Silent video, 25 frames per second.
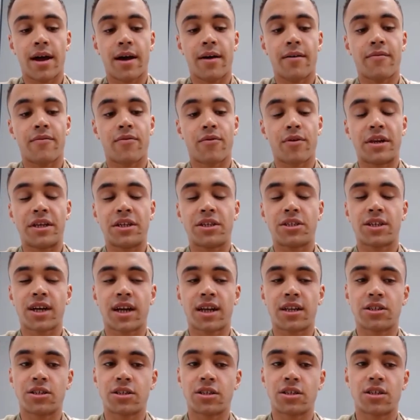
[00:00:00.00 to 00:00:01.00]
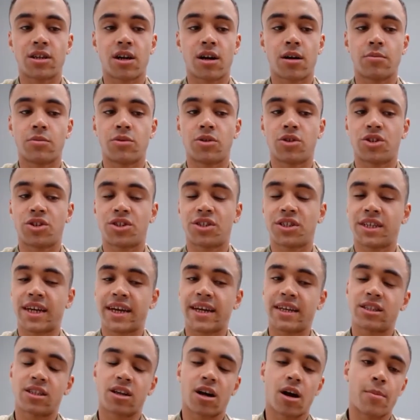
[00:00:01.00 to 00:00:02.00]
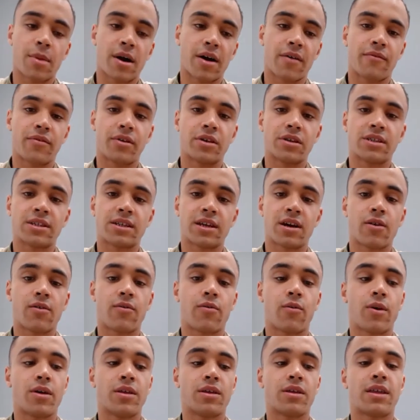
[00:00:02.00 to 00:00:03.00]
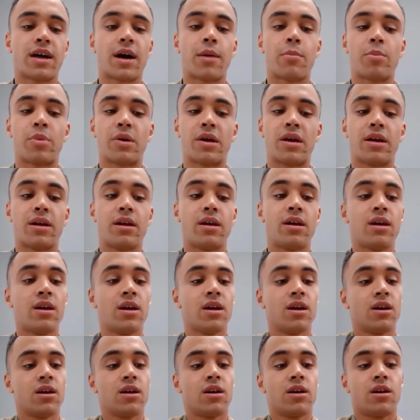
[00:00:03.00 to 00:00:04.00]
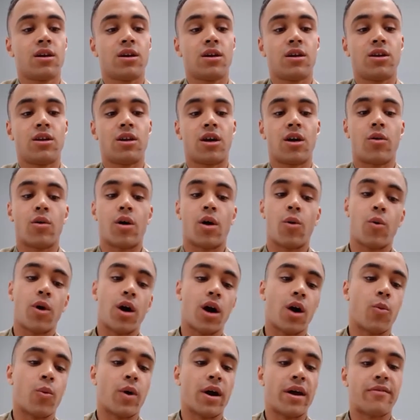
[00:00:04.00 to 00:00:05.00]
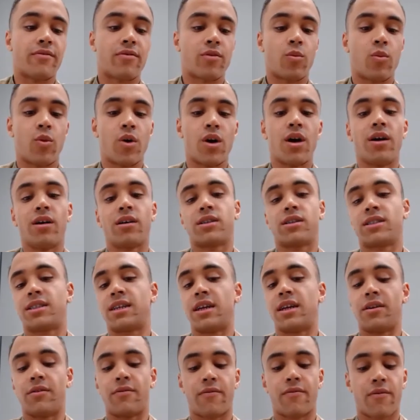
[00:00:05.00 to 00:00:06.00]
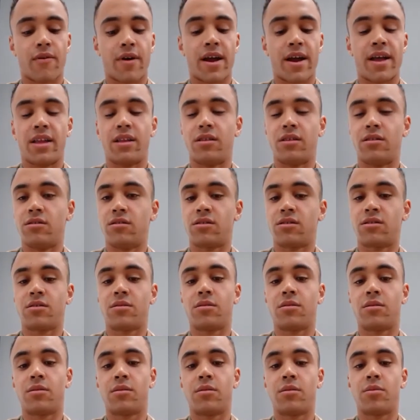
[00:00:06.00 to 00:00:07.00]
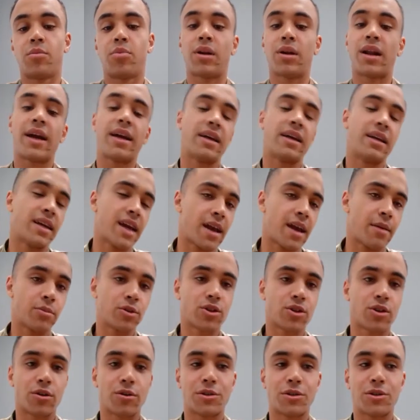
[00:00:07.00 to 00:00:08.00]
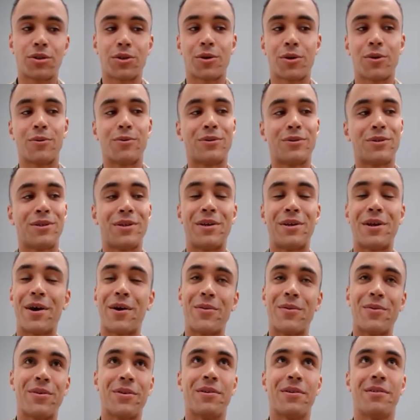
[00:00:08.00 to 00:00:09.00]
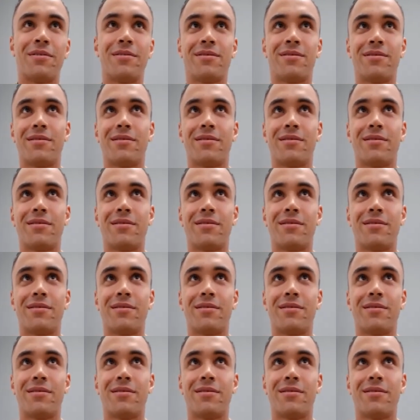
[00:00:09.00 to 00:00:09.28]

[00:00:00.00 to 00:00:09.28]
for any challenging times: just take time out for yourself, whether that be, you know, away from work, seeing friends, playing games, consoles, you know, the